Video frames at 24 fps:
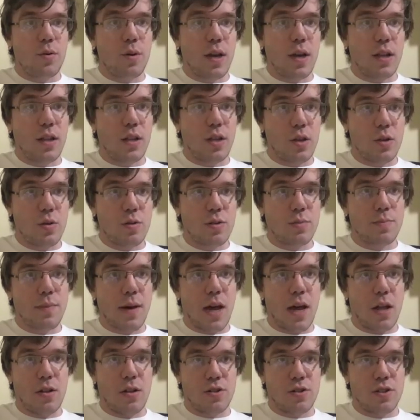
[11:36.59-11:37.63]
can use
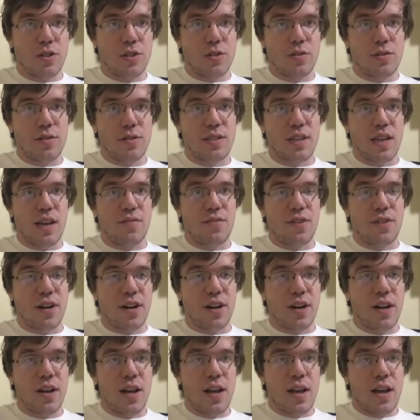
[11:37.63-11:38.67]
biology to
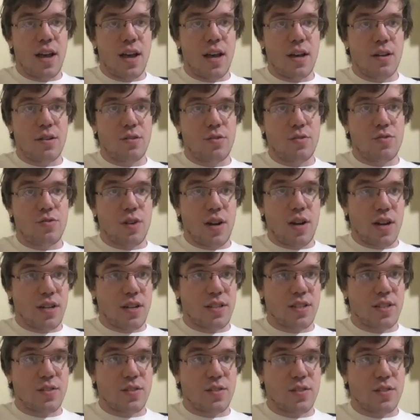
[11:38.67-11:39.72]
discover
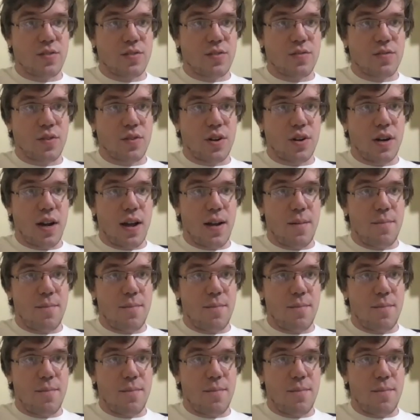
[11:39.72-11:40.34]
drugs for